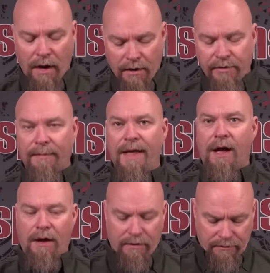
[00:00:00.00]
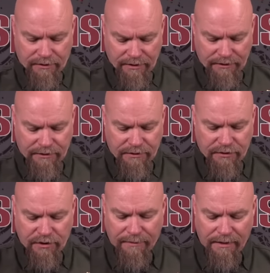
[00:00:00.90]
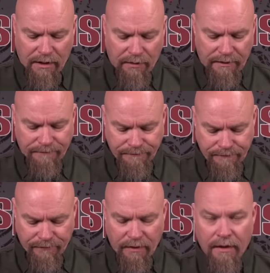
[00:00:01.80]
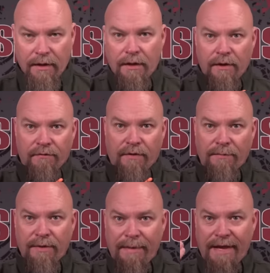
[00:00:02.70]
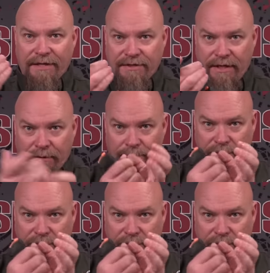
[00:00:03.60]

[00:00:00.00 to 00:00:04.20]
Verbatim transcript: All the all guns should be loaded from the magazine.